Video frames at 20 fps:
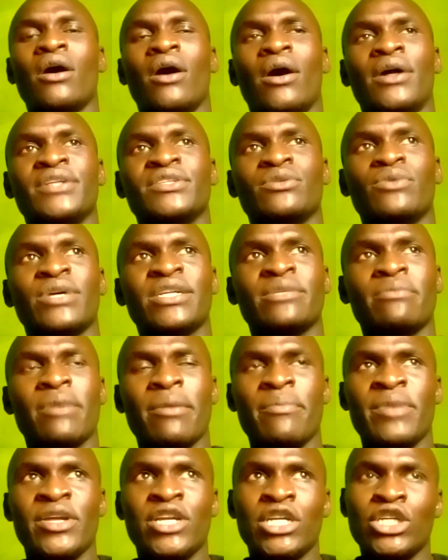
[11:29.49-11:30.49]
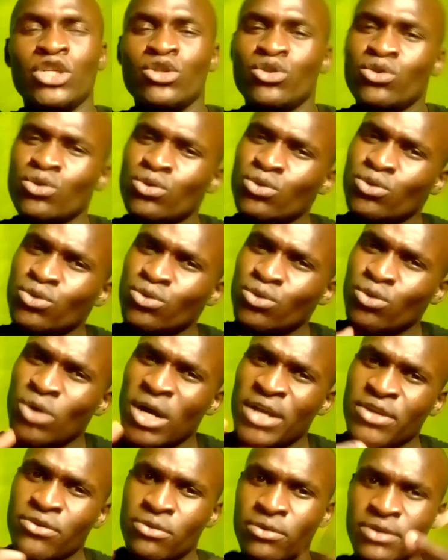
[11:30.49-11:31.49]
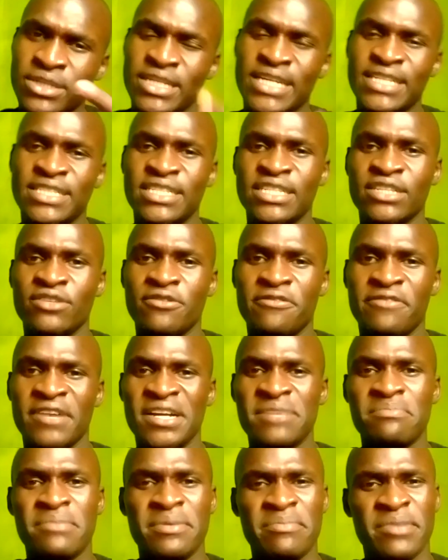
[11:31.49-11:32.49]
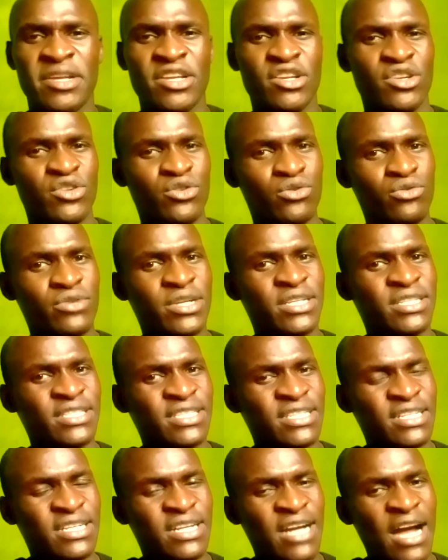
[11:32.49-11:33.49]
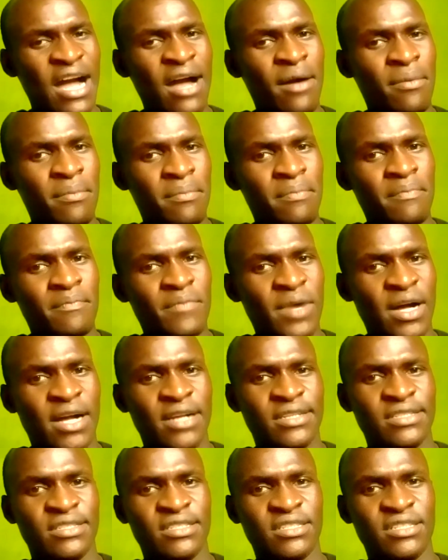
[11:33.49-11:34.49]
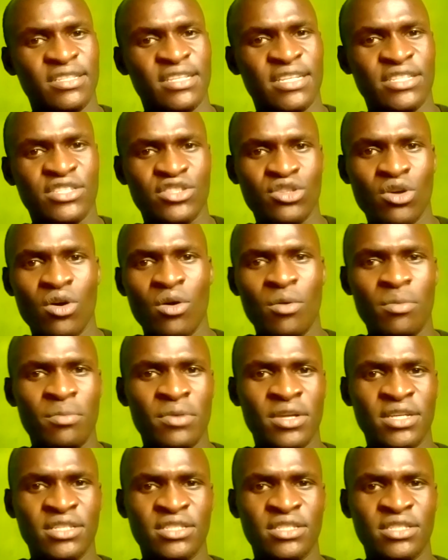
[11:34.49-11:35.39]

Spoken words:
and when maybe you are urinating, you find maybe urine come and it stop